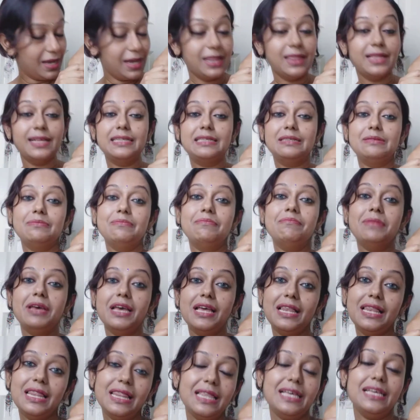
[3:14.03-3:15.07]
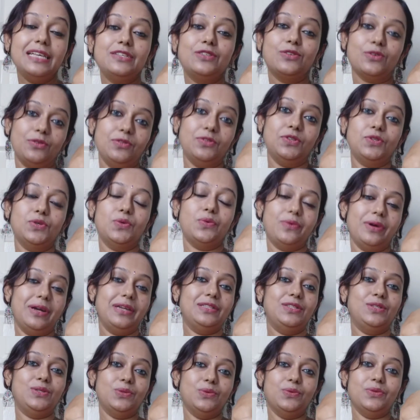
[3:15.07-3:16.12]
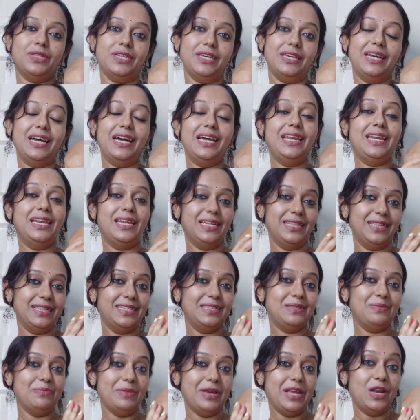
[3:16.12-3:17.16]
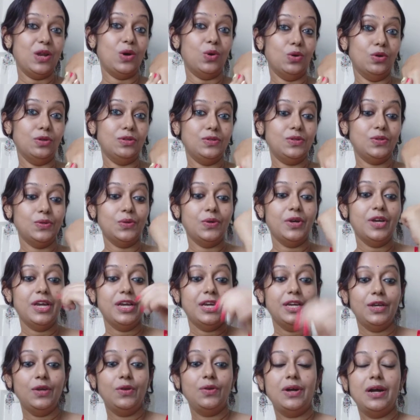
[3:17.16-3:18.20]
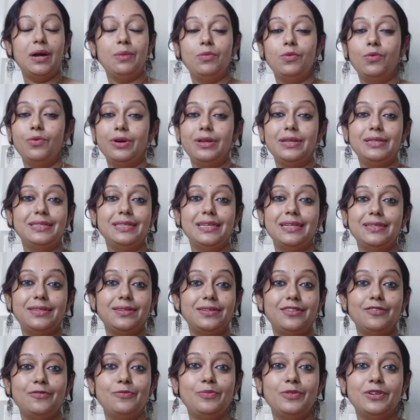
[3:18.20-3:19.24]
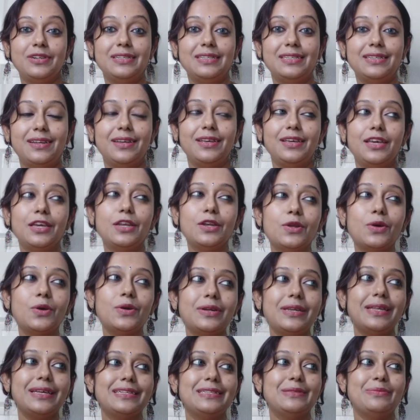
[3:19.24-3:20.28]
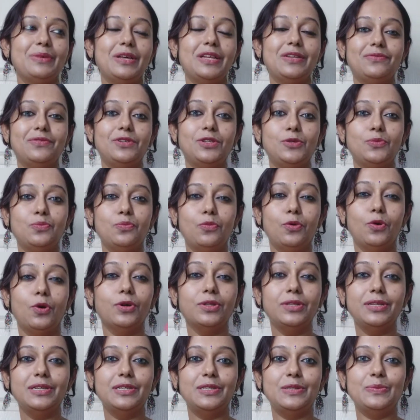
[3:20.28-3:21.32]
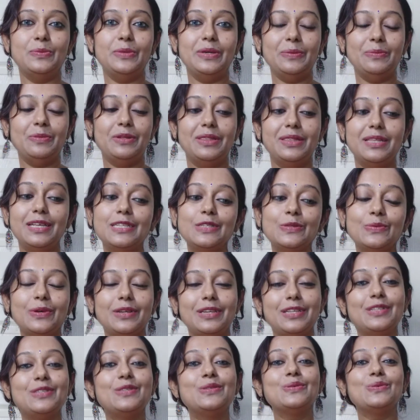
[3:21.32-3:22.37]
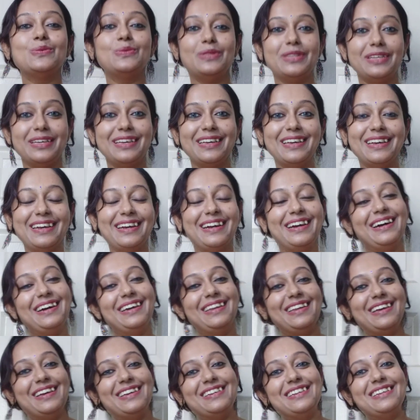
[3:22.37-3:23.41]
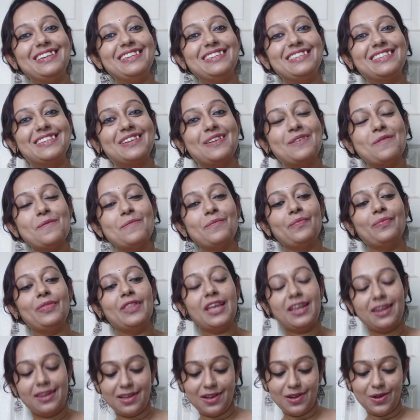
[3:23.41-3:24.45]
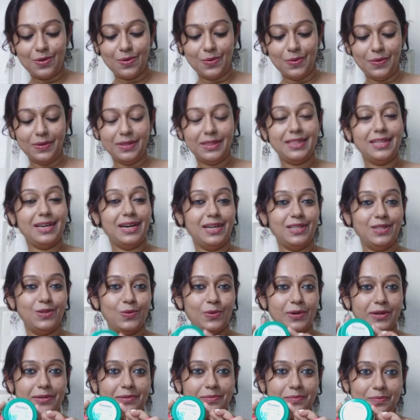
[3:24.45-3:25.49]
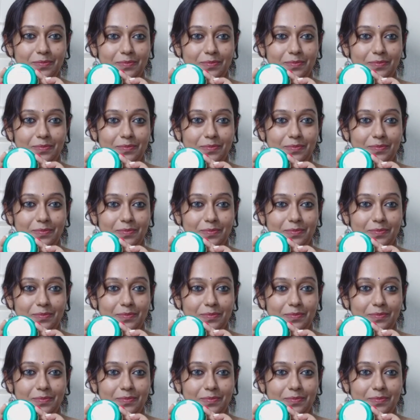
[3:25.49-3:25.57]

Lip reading: the smell is also quite soothing. I like the smell also. You know, I'm quite a sensitive person. I cannot take smell which bothers me, but this one is soothing. I like it. Now the other one,